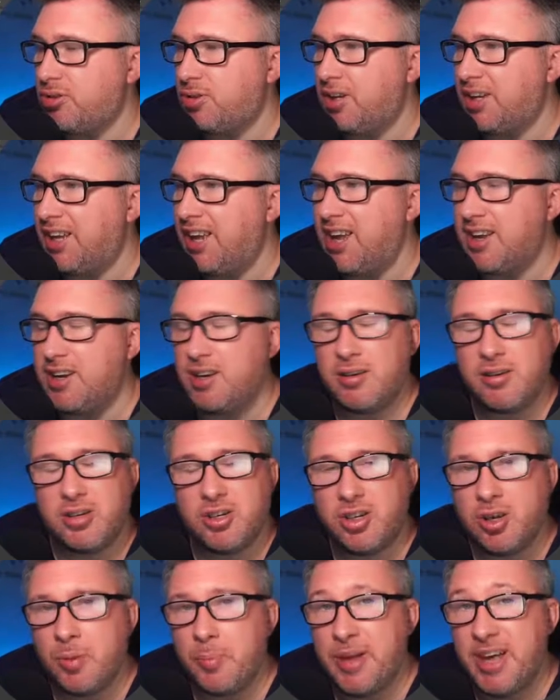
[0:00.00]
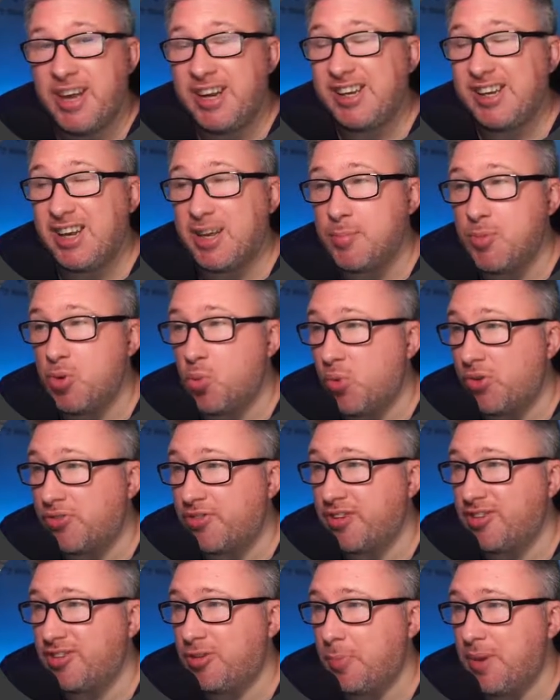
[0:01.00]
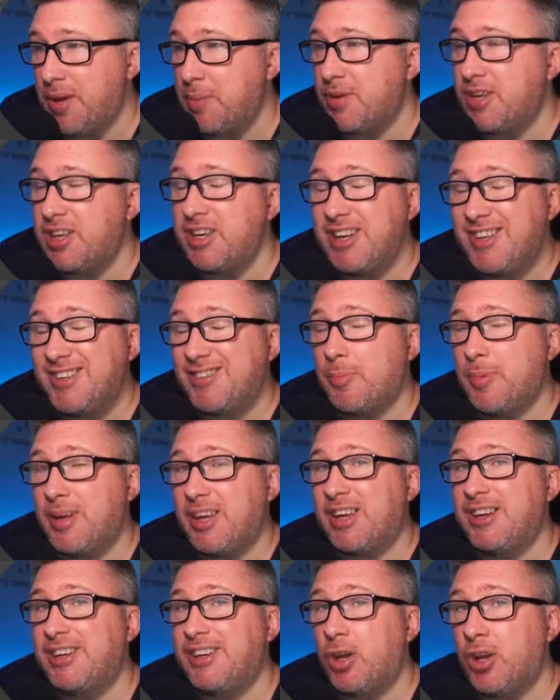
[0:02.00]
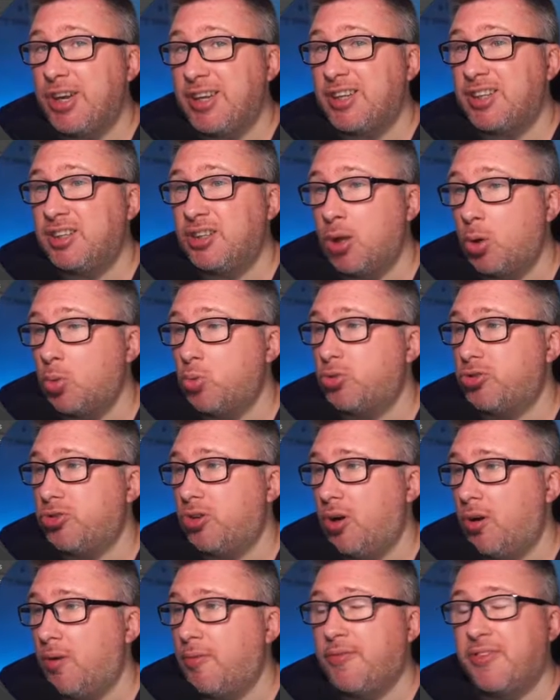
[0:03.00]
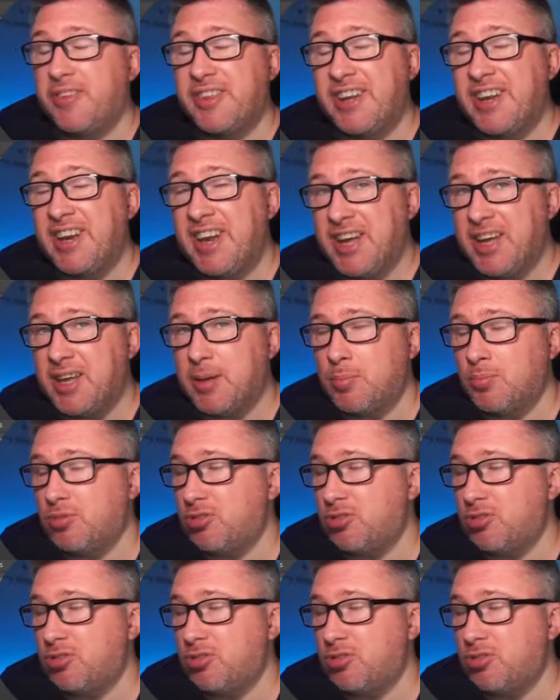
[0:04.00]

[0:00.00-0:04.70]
again, can be any name you want it to be, but you need to make a note of the name.